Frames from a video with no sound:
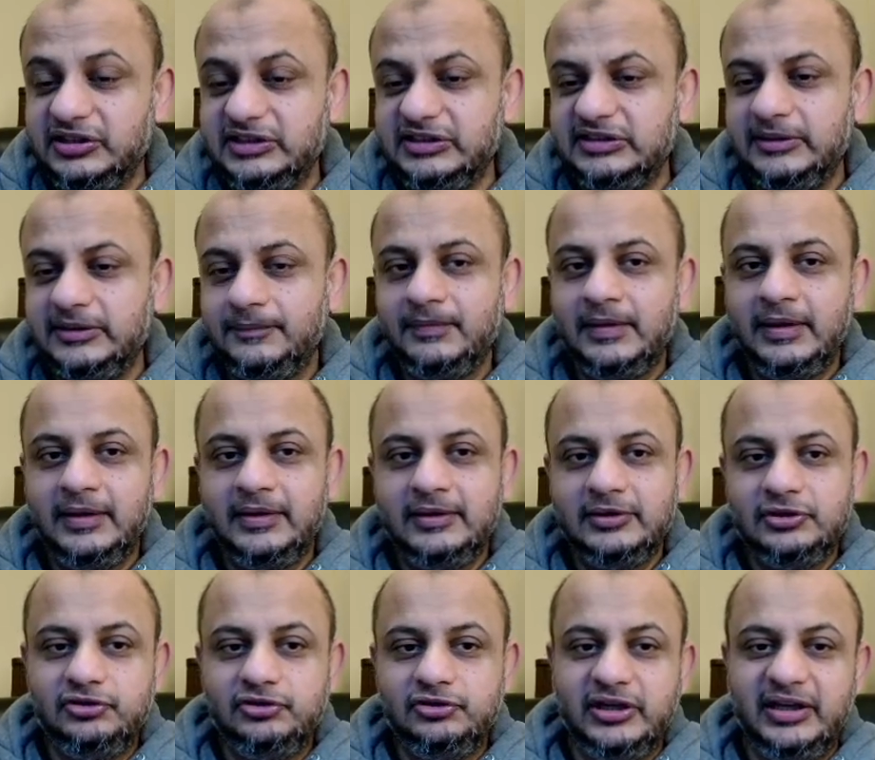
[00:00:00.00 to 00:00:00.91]
is
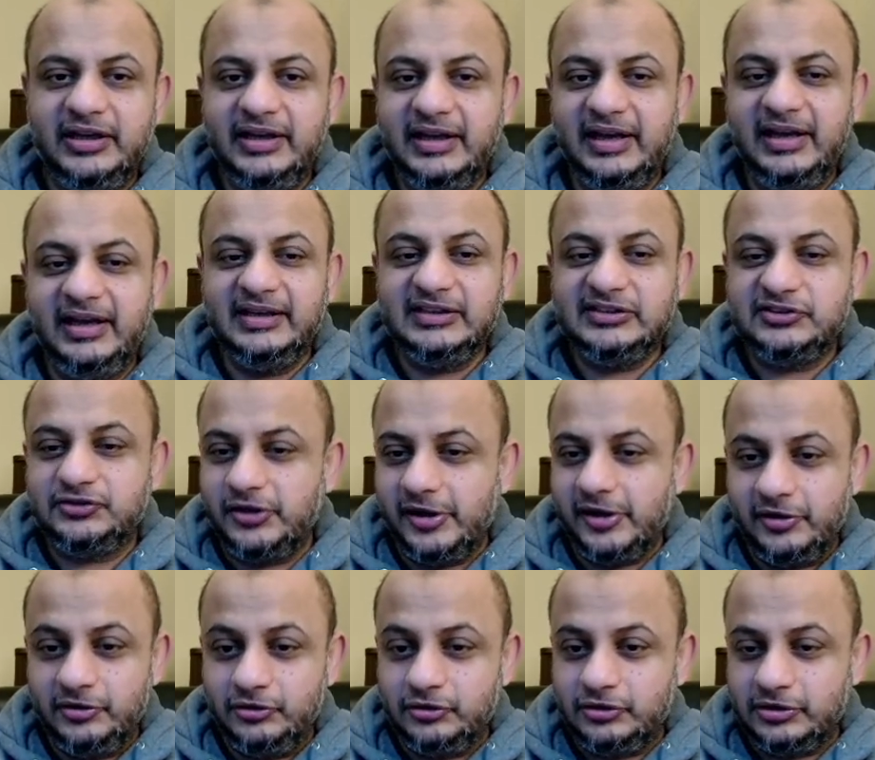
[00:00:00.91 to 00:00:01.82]
GenAI has
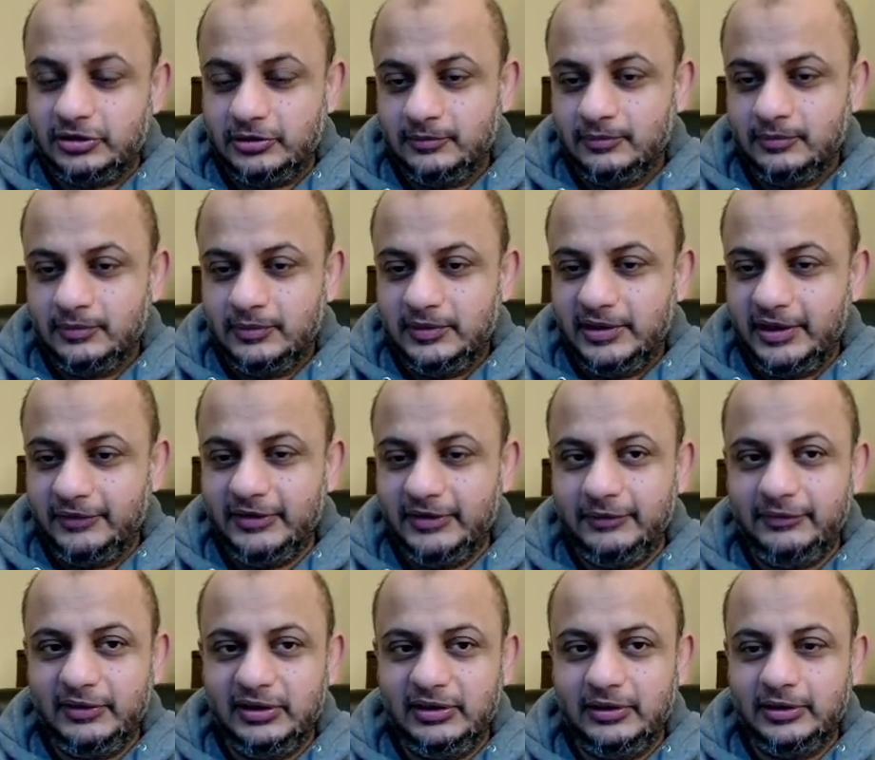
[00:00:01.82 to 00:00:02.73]
changed the
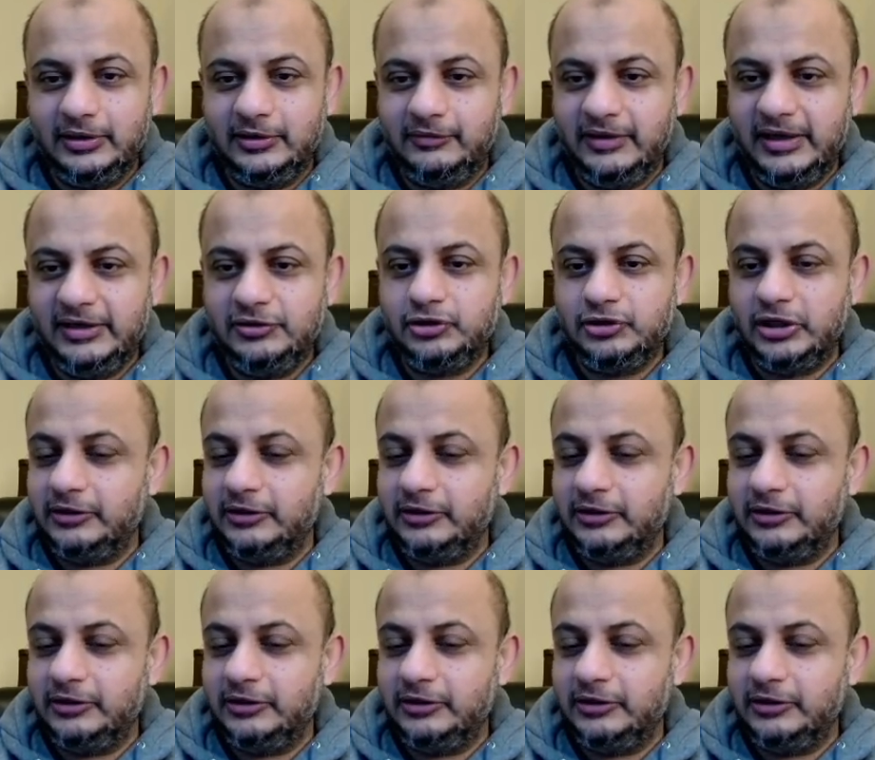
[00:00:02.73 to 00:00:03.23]
way we learn, right?